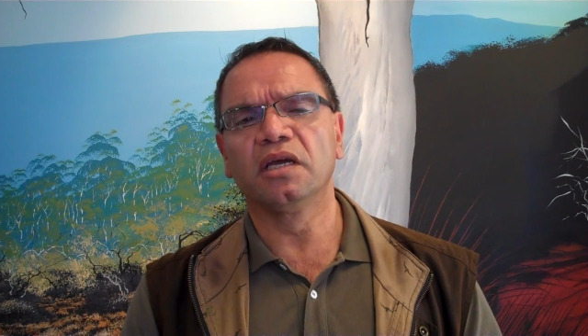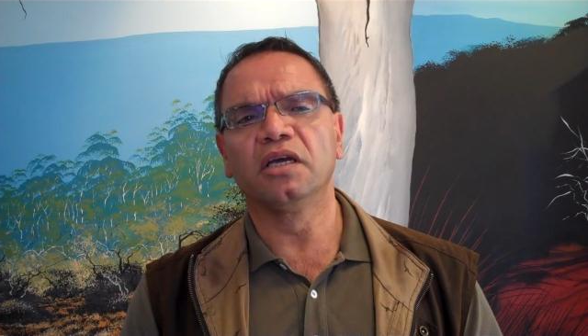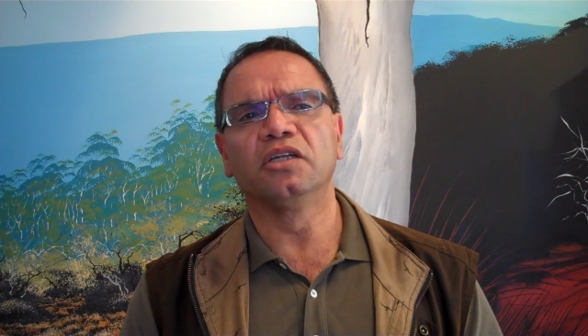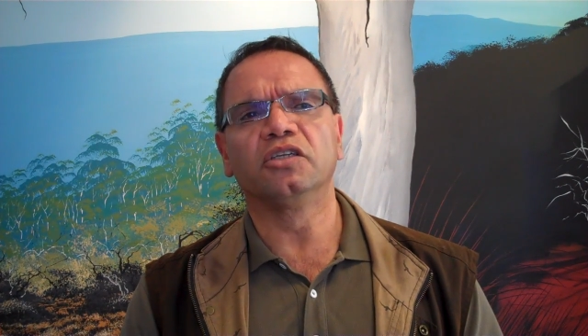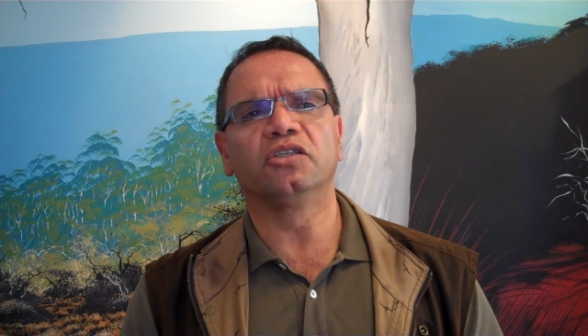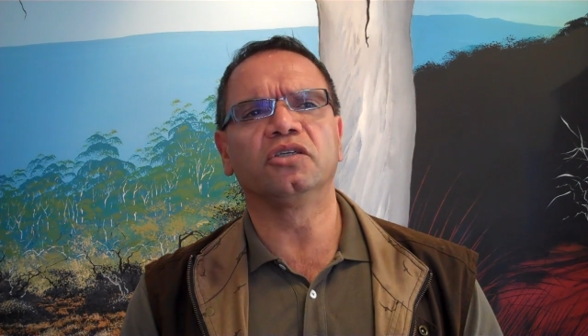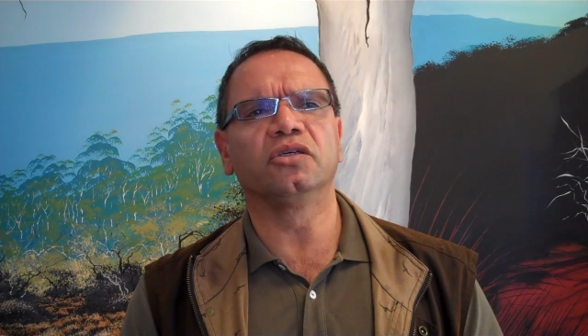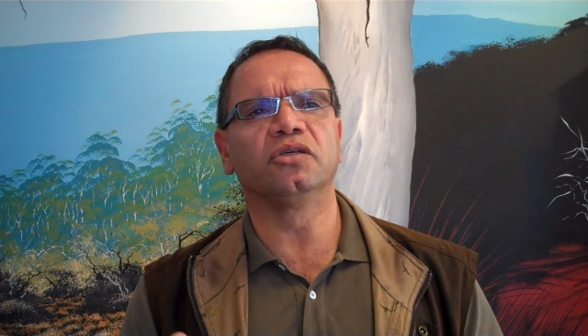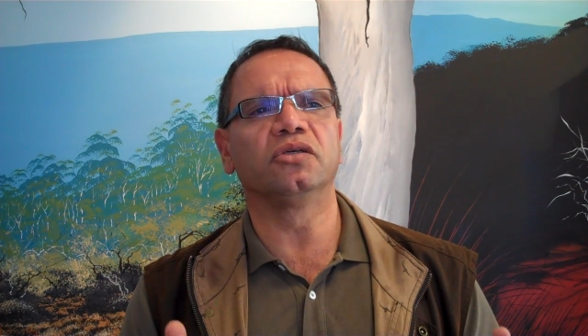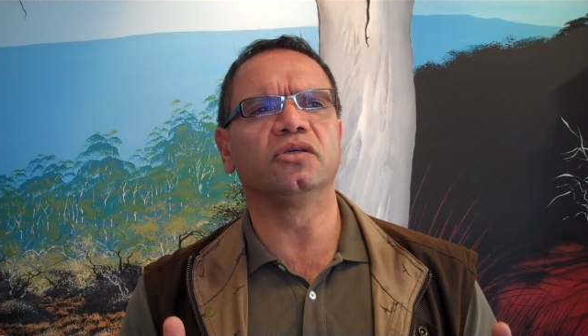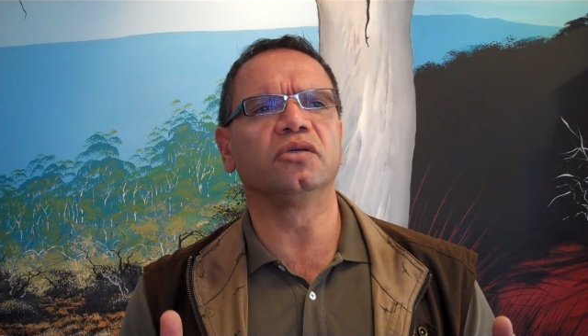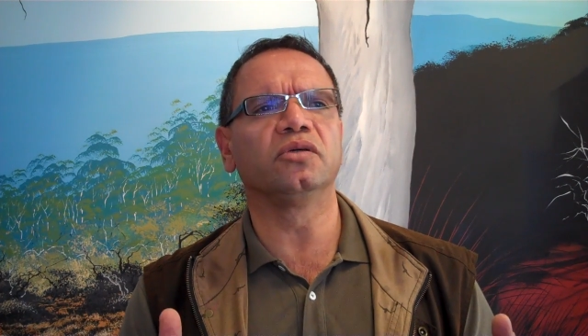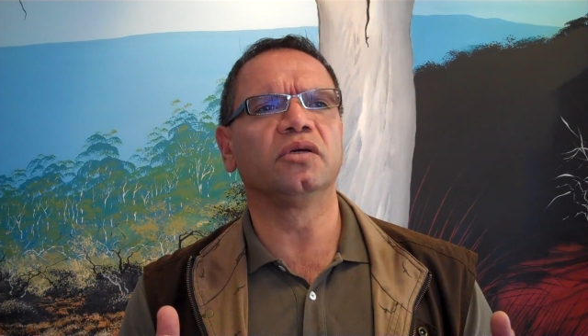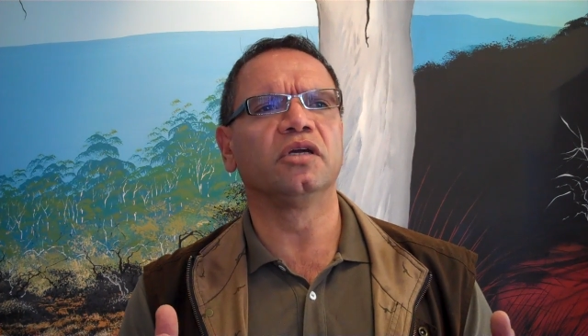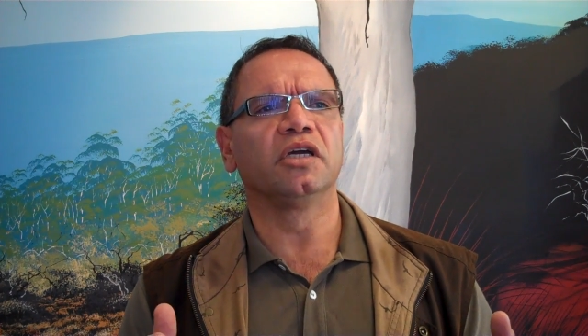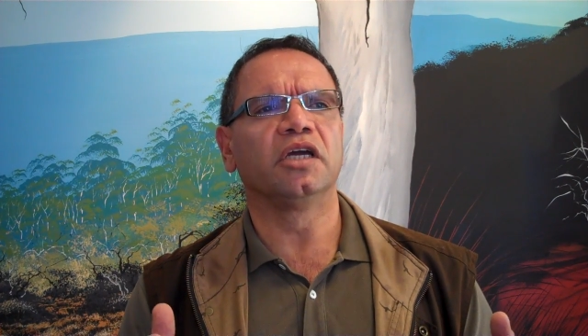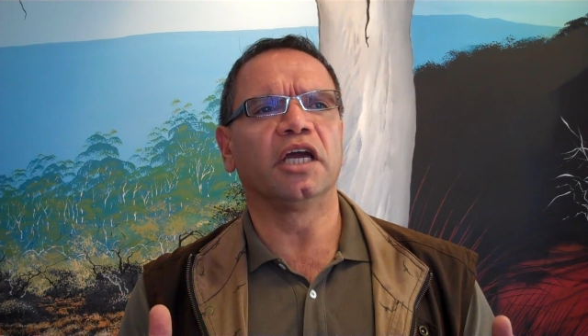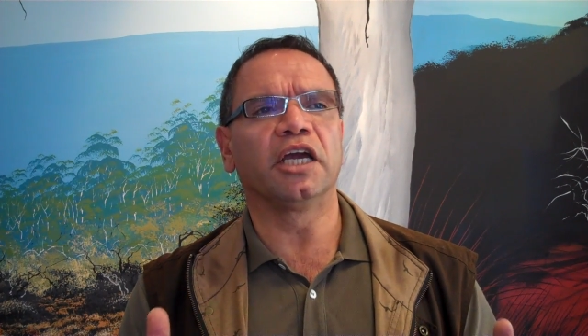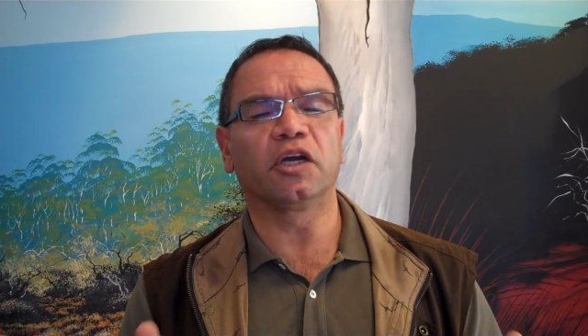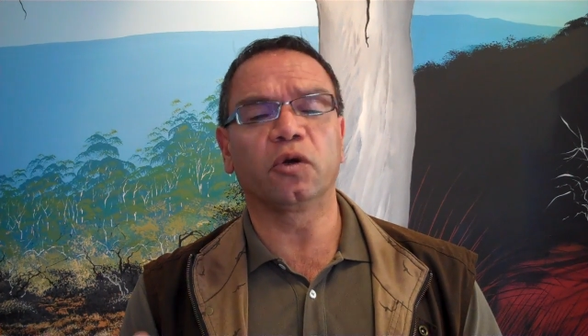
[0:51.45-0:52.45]
to
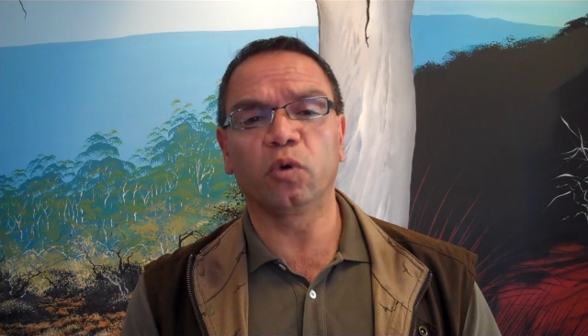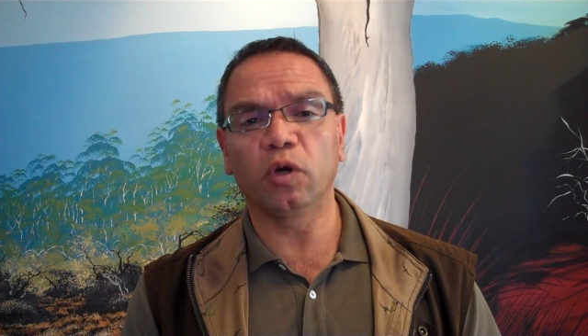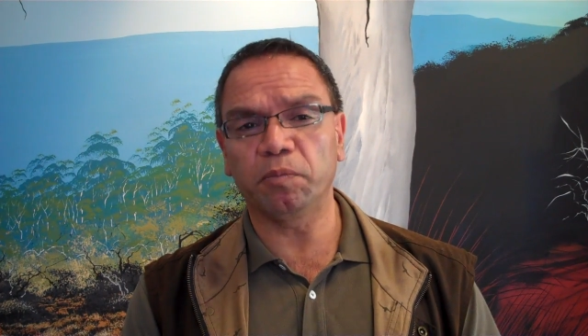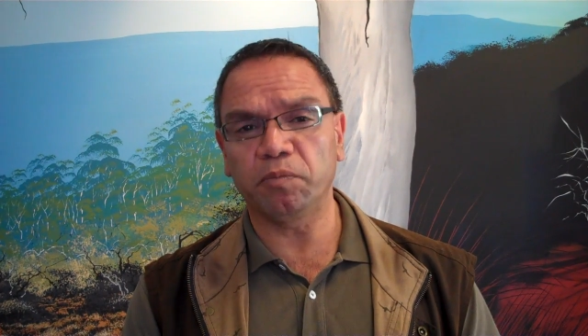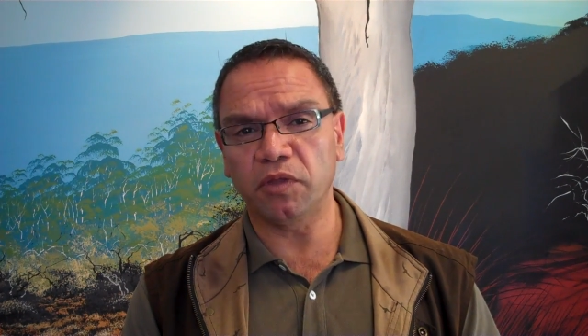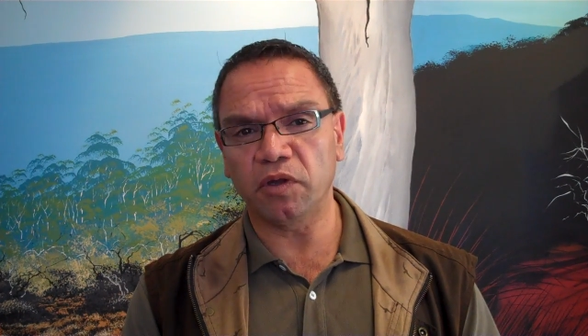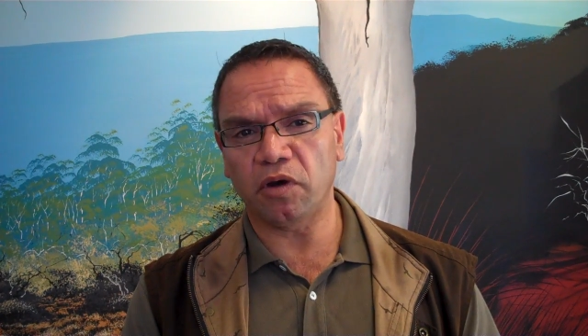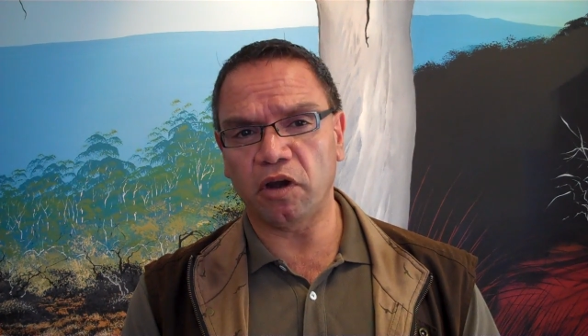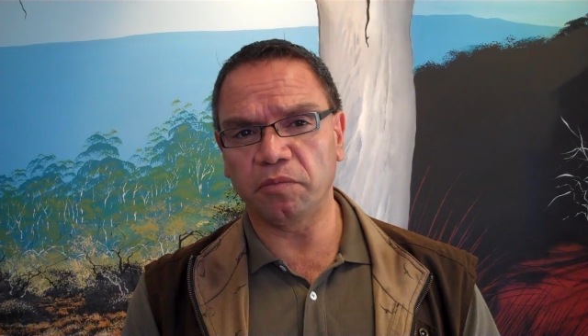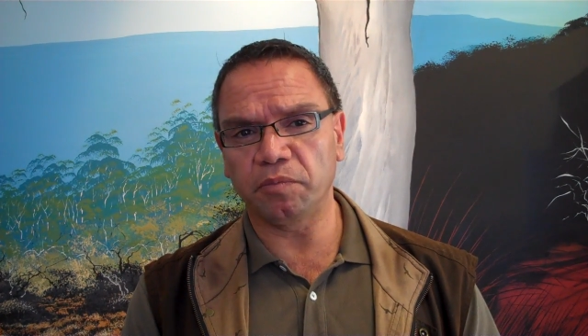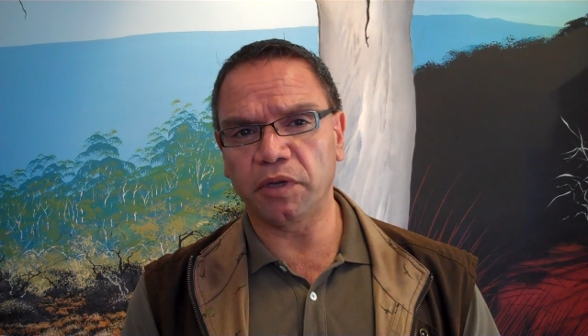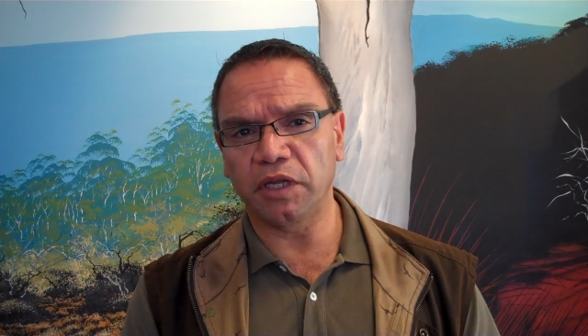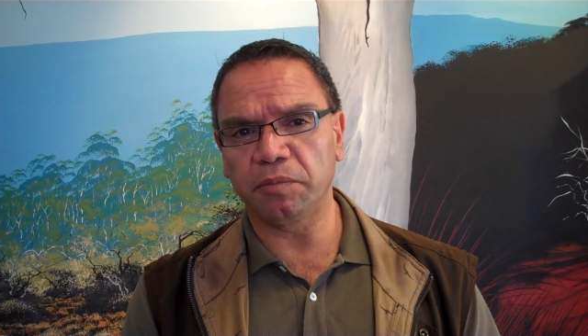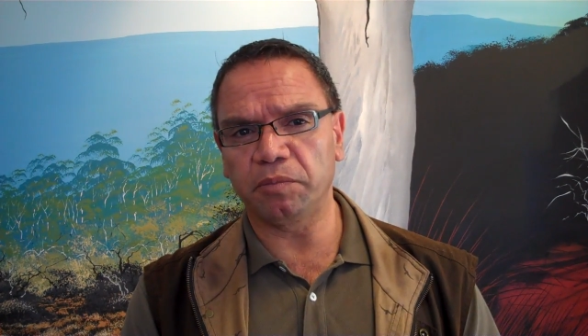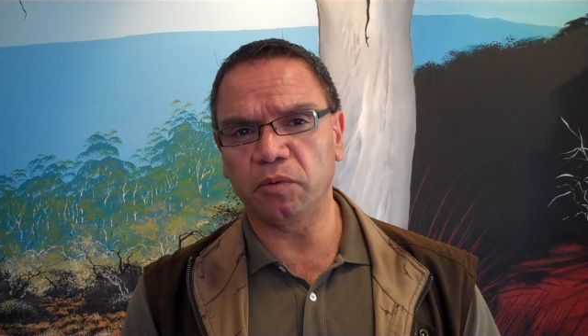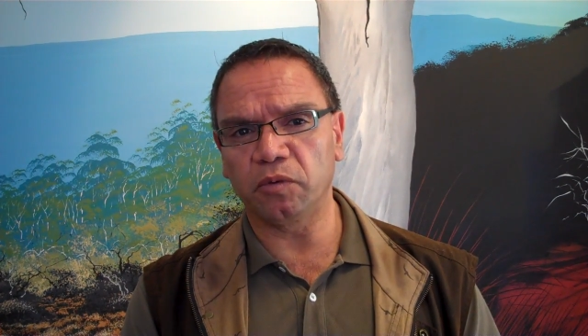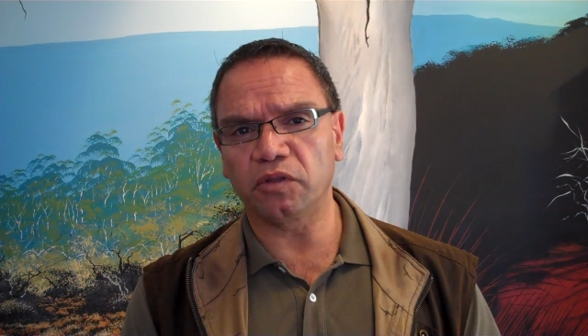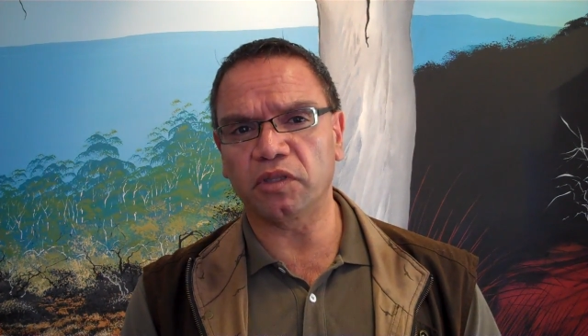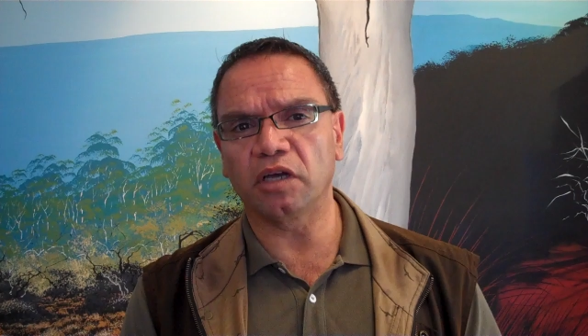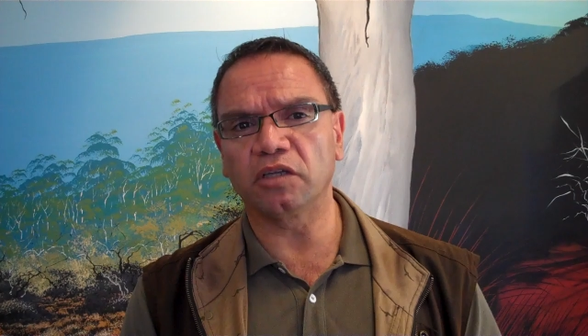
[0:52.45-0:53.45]
equip their own
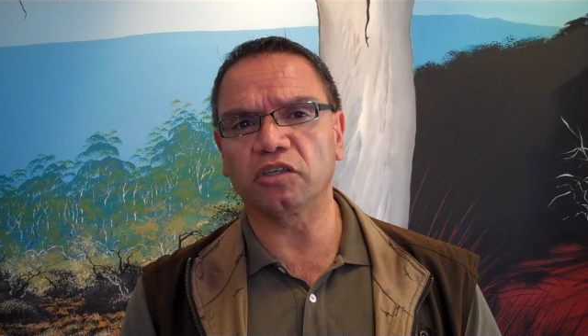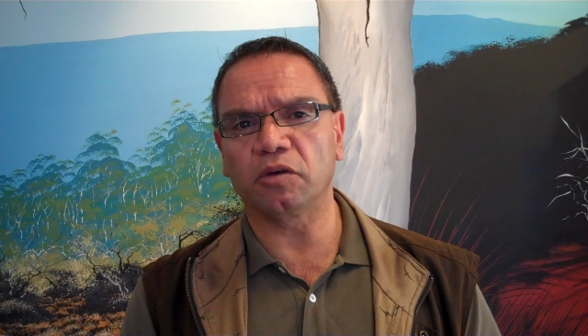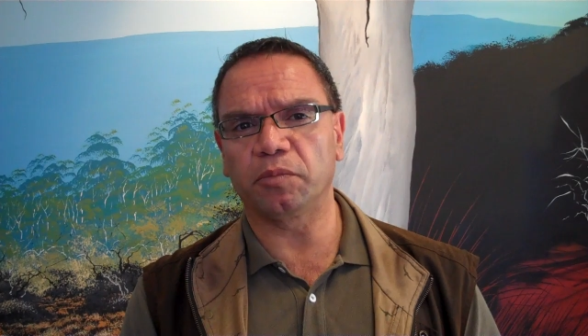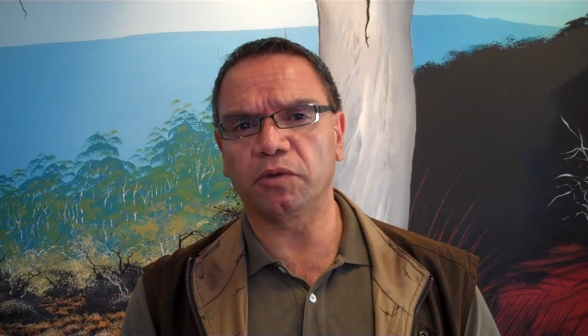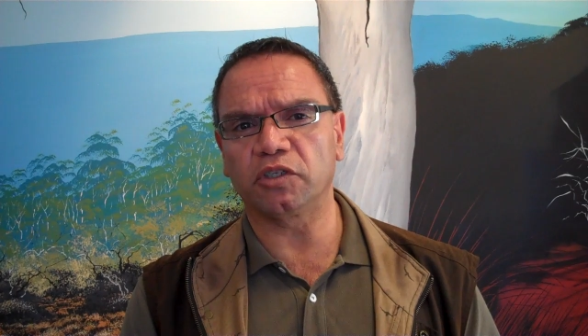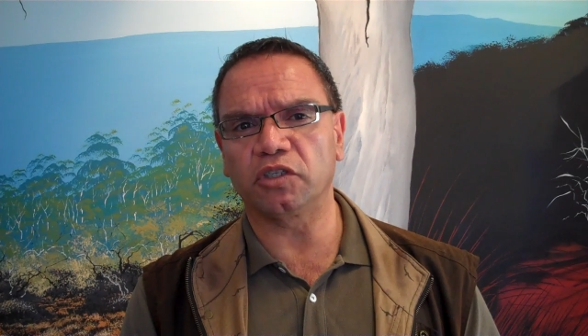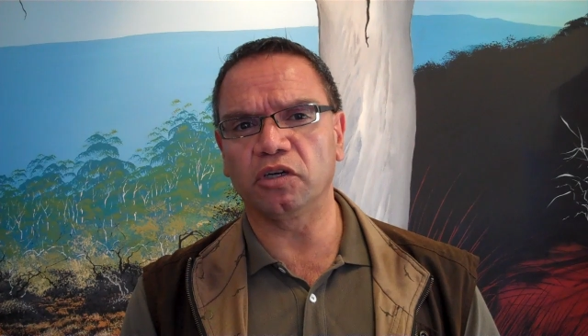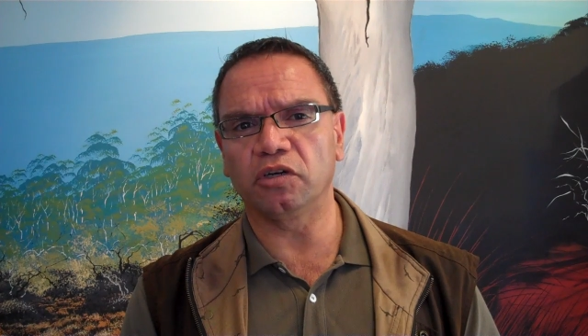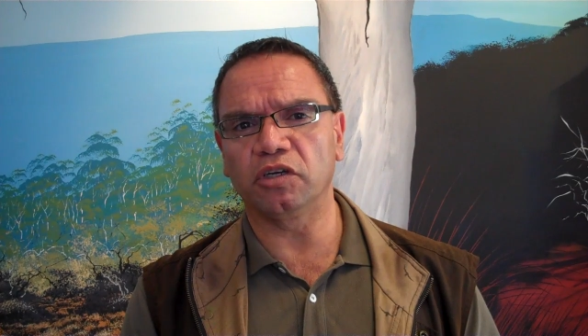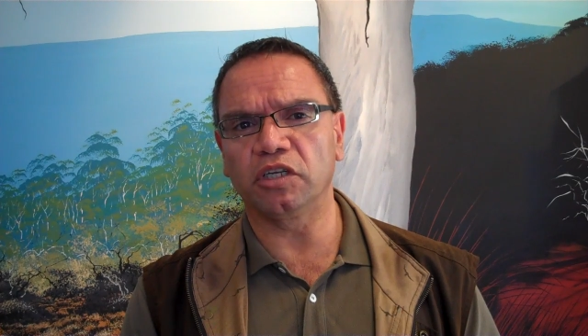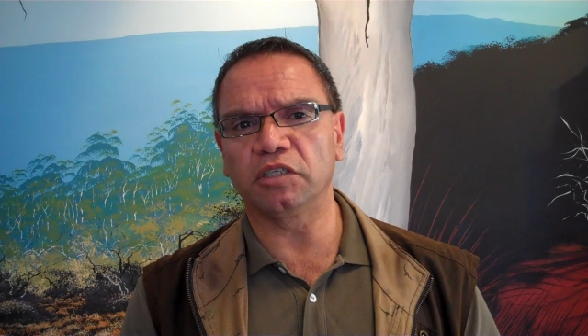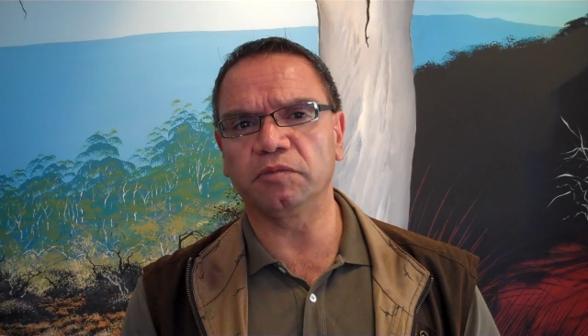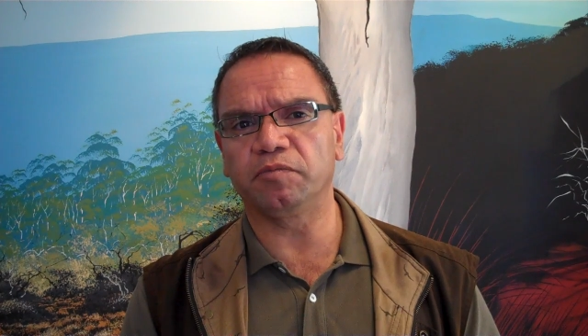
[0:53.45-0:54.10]
people with those opportunities,